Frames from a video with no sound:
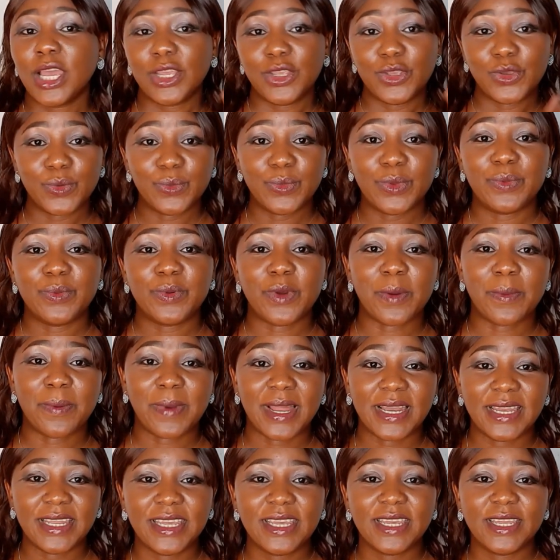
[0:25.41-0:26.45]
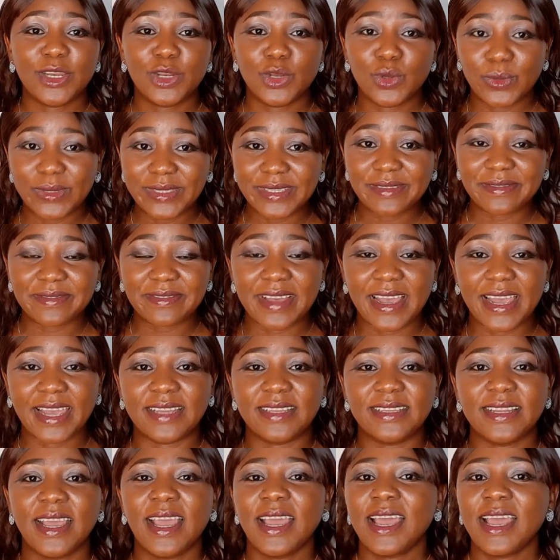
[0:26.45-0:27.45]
you'll be properly notified.